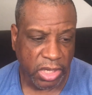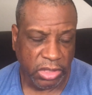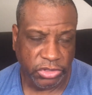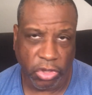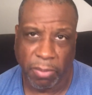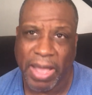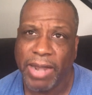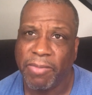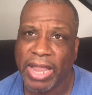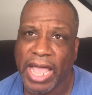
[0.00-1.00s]
So the
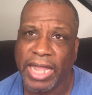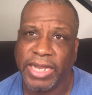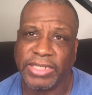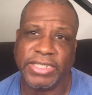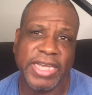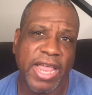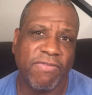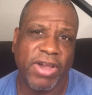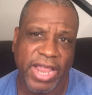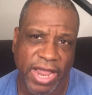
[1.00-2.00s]
bottom line is
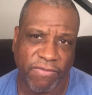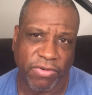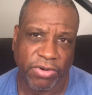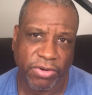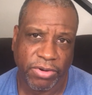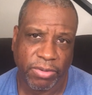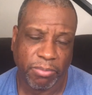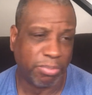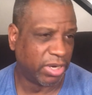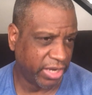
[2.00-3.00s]
never ever
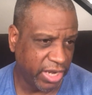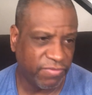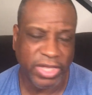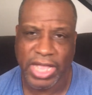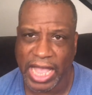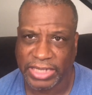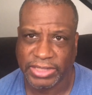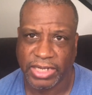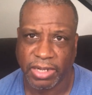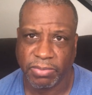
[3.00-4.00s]
believe the
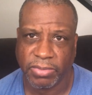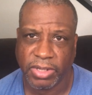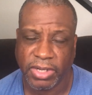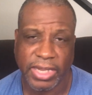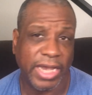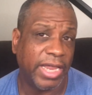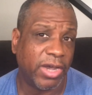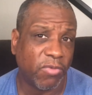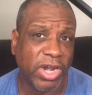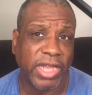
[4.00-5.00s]
concept that in
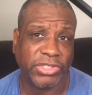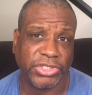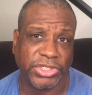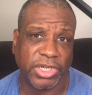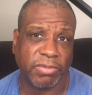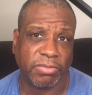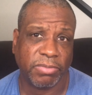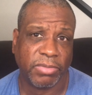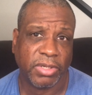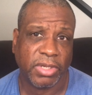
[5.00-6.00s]
a relationship,
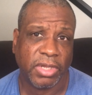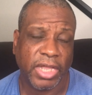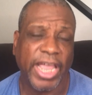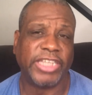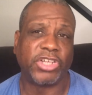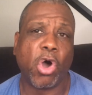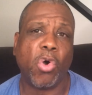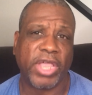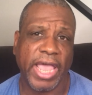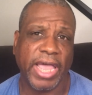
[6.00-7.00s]
it's
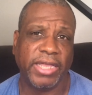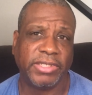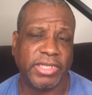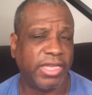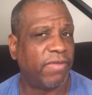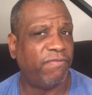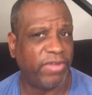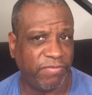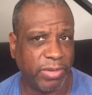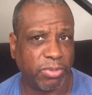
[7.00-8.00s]
okay to give
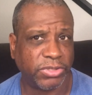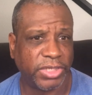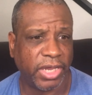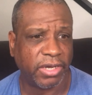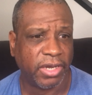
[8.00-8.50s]
50%.